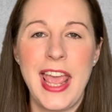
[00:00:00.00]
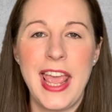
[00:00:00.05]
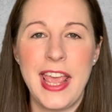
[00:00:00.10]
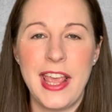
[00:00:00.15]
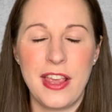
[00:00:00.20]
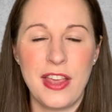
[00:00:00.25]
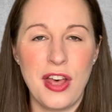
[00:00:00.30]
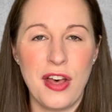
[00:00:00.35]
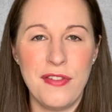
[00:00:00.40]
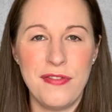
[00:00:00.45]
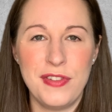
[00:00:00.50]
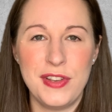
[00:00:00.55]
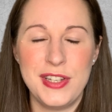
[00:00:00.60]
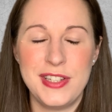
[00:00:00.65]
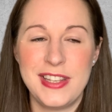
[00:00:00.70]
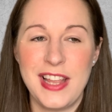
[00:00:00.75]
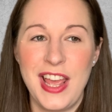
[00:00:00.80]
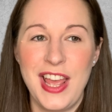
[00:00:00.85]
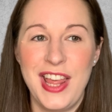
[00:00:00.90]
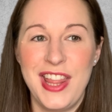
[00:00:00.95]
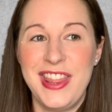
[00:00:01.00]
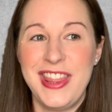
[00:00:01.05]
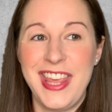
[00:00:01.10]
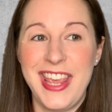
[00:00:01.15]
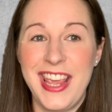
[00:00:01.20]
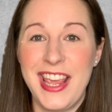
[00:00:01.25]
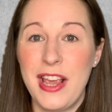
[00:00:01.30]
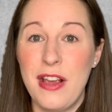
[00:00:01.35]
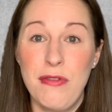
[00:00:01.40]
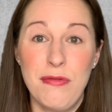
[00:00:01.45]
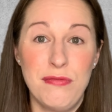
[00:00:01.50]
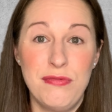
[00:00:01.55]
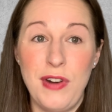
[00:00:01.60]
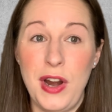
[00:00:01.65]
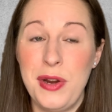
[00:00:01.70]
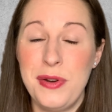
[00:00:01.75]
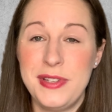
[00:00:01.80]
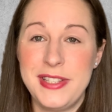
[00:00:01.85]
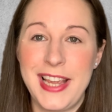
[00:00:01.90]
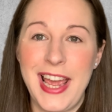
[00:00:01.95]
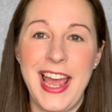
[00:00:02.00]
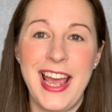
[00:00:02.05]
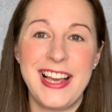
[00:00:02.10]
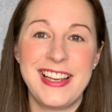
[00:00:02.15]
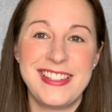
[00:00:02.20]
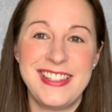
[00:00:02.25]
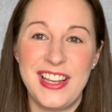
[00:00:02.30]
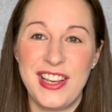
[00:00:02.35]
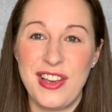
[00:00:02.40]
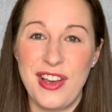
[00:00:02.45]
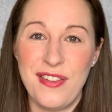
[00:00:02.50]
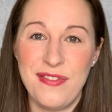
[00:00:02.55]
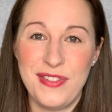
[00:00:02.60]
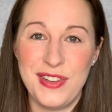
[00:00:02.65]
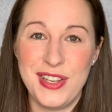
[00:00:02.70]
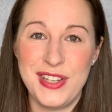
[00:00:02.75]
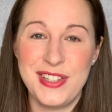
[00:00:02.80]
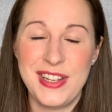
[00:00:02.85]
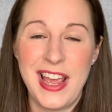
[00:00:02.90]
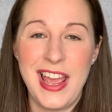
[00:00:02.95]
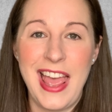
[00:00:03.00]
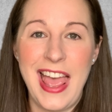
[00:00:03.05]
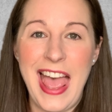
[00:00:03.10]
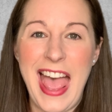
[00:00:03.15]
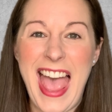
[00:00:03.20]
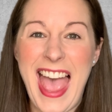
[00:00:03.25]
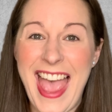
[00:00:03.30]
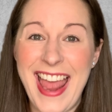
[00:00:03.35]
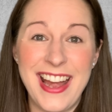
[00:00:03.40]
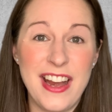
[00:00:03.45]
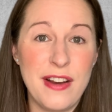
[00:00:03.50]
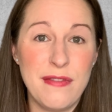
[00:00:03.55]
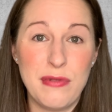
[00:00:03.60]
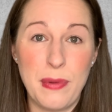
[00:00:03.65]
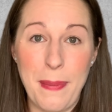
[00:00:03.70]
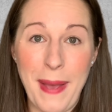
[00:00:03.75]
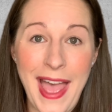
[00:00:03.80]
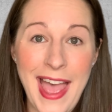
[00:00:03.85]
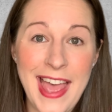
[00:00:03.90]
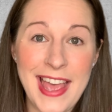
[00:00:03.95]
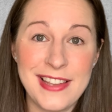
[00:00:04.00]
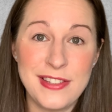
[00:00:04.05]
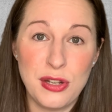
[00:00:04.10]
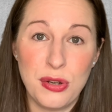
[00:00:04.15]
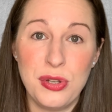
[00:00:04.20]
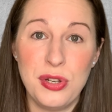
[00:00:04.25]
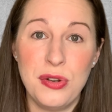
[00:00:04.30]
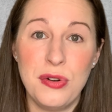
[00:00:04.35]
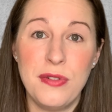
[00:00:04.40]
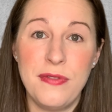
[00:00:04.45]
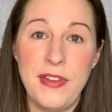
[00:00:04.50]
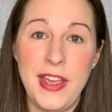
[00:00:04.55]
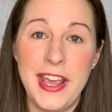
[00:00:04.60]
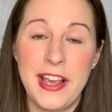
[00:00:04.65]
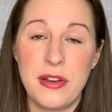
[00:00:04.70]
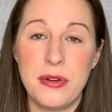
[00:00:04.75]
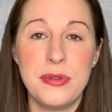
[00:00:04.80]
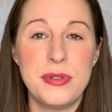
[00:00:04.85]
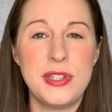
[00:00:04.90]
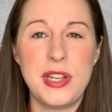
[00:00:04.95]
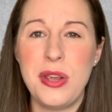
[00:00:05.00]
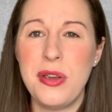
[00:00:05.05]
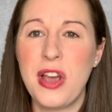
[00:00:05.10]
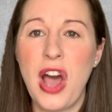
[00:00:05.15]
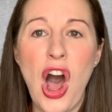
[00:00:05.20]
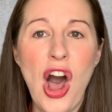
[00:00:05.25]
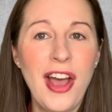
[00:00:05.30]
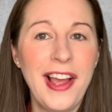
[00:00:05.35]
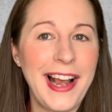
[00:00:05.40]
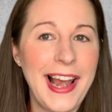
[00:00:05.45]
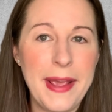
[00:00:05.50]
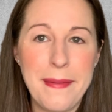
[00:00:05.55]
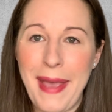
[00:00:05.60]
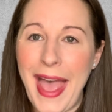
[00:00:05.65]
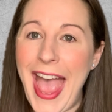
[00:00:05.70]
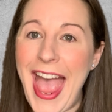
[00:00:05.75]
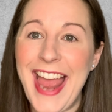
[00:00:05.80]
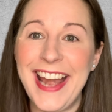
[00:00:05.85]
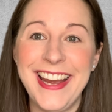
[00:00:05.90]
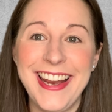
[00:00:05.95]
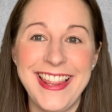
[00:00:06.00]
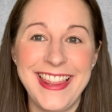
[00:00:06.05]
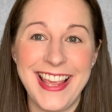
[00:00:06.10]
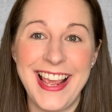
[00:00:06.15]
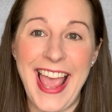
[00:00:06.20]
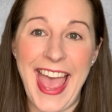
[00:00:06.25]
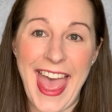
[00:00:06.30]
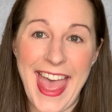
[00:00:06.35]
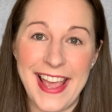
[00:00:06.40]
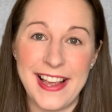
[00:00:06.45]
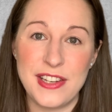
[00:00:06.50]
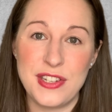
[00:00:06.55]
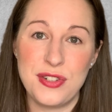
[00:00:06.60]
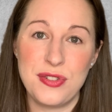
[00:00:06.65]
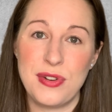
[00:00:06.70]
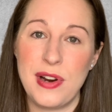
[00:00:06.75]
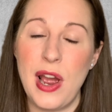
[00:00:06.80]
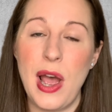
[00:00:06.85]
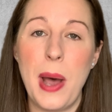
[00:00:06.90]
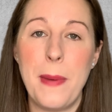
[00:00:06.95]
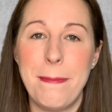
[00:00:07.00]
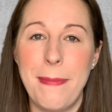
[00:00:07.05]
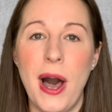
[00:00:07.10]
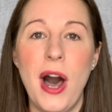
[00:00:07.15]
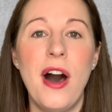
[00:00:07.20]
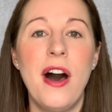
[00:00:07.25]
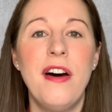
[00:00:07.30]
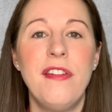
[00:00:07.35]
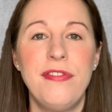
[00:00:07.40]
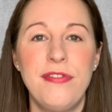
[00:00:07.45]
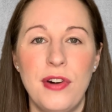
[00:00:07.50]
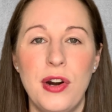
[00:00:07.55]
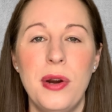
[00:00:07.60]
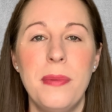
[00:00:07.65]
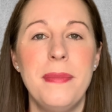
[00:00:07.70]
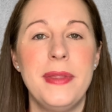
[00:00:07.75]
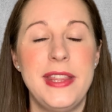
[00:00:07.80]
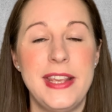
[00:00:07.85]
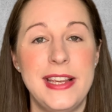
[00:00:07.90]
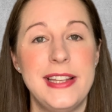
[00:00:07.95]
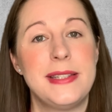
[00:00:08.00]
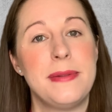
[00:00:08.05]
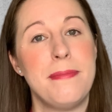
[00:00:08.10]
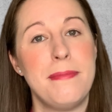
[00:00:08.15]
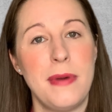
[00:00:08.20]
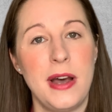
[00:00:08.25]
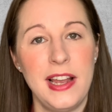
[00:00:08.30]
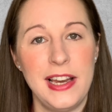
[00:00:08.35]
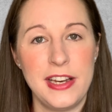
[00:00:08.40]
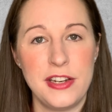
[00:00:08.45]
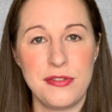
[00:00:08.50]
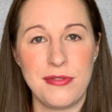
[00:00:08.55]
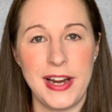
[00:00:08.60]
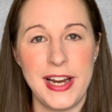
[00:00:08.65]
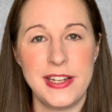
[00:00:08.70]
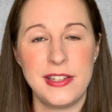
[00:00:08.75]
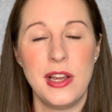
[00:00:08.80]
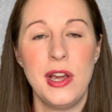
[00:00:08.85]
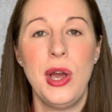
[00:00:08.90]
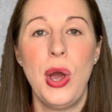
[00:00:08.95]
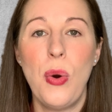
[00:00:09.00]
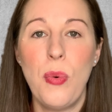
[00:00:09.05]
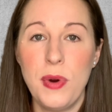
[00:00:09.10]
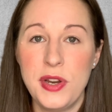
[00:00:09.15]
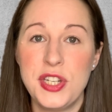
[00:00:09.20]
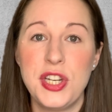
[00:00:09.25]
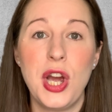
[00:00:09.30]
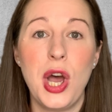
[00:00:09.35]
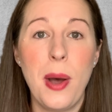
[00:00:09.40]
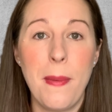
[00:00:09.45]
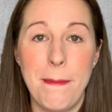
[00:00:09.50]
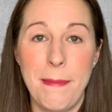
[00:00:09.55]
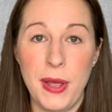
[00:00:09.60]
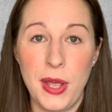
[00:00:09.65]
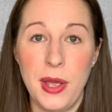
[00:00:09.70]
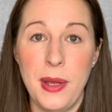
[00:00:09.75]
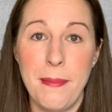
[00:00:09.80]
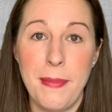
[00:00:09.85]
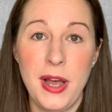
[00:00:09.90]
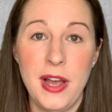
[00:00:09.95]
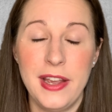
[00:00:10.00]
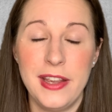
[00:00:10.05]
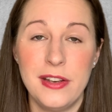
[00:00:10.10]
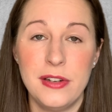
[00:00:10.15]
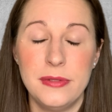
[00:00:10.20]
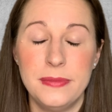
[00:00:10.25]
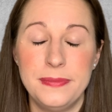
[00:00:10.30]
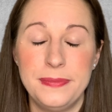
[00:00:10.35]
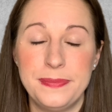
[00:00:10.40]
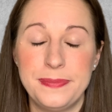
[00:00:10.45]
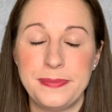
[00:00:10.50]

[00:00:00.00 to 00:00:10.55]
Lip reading: it covers the road tax, it covers any repairs on your vehicle. So you can't claim anything extra apart from these mileage rates, which are per mile.